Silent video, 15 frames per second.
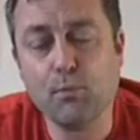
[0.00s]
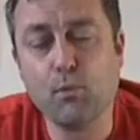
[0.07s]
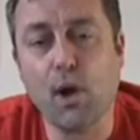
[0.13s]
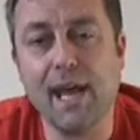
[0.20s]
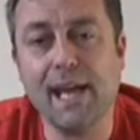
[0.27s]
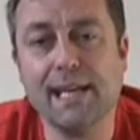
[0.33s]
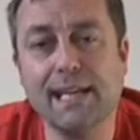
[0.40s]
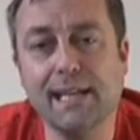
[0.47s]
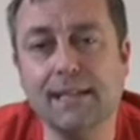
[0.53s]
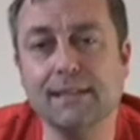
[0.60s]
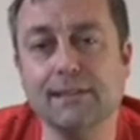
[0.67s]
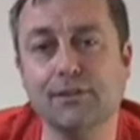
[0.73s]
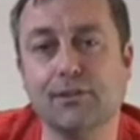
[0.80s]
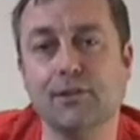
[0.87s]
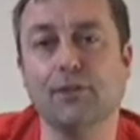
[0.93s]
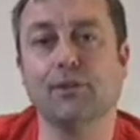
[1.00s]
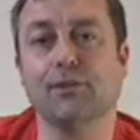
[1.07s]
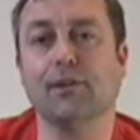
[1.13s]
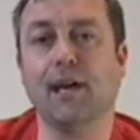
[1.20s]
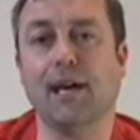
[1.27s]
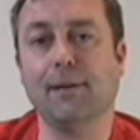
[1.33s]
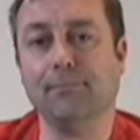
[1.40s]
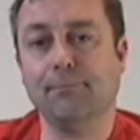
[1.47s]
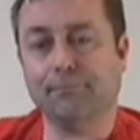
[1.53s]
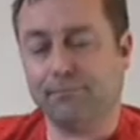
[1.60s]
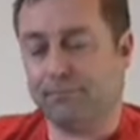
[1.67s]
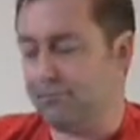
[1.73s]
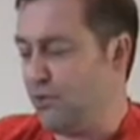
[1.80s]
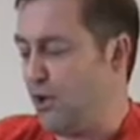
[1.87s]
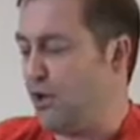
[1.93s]
Waiheke and
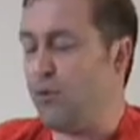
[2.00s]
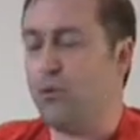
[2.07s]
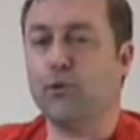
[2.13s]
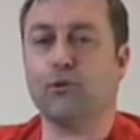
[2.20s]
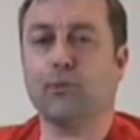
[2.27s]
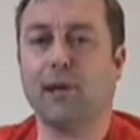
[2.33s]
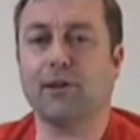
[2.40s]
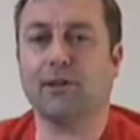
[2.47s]
kind of Hawke's Bay,